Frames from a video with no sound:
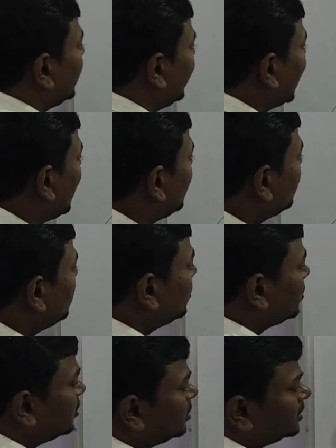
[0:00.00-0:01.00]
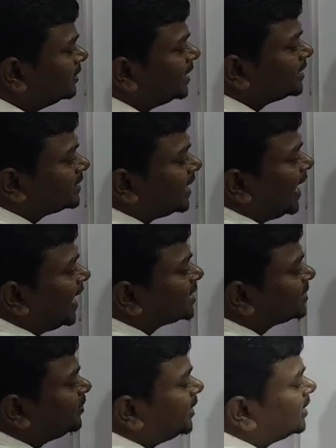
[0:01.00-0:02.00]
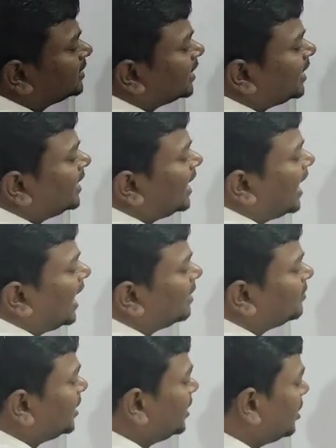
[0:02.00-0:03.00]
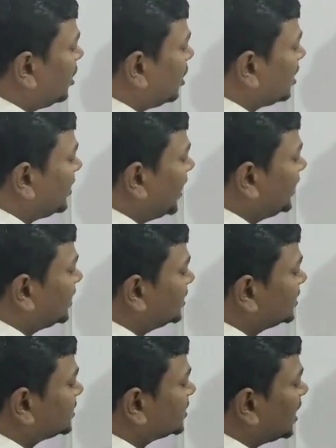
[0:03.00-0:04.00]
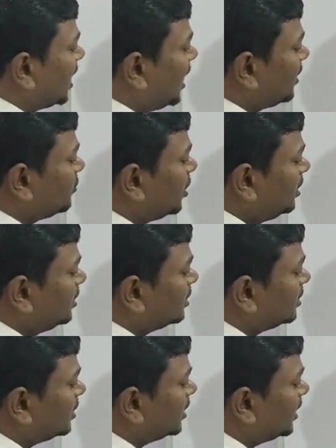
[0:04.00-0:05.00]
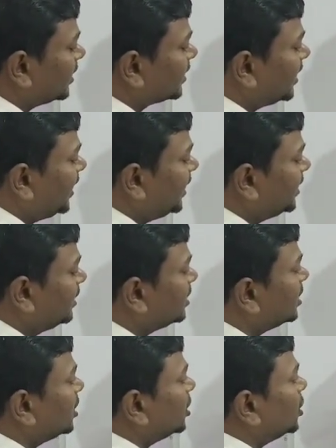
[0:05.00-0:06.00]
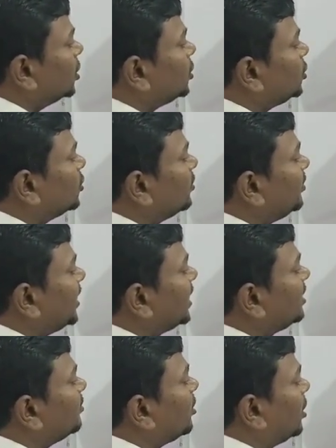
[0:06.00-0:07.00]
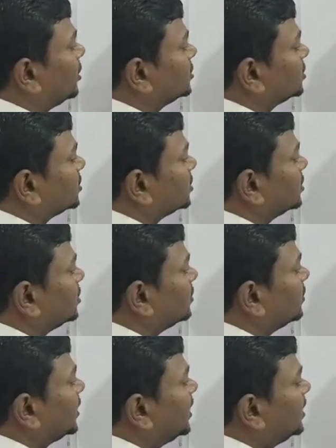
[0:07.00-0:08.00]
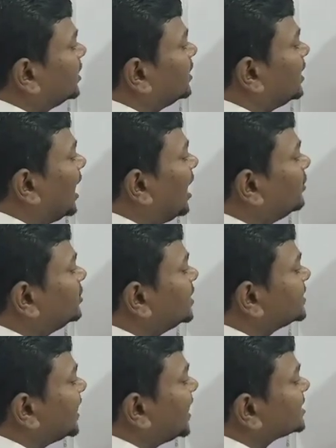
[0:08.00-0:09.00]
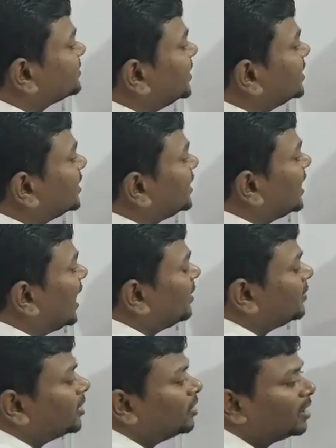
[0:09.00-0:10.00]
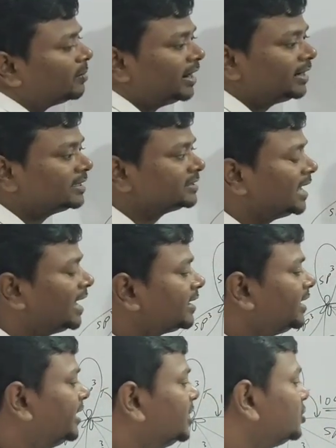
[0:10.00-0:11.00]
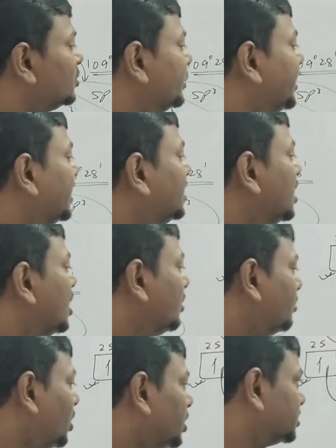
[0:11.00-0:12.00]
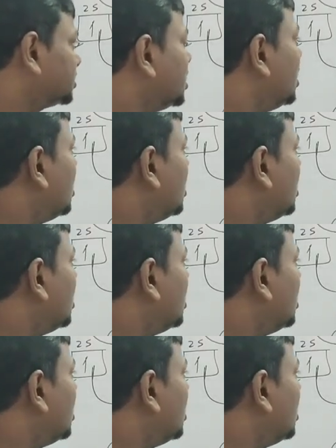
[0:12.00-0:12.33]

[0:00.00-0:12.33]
now these sp3 hybrid orbitals are what? Ready to make bonds. Okay, now these sp3 hybrid orbitals are ready to make bonds.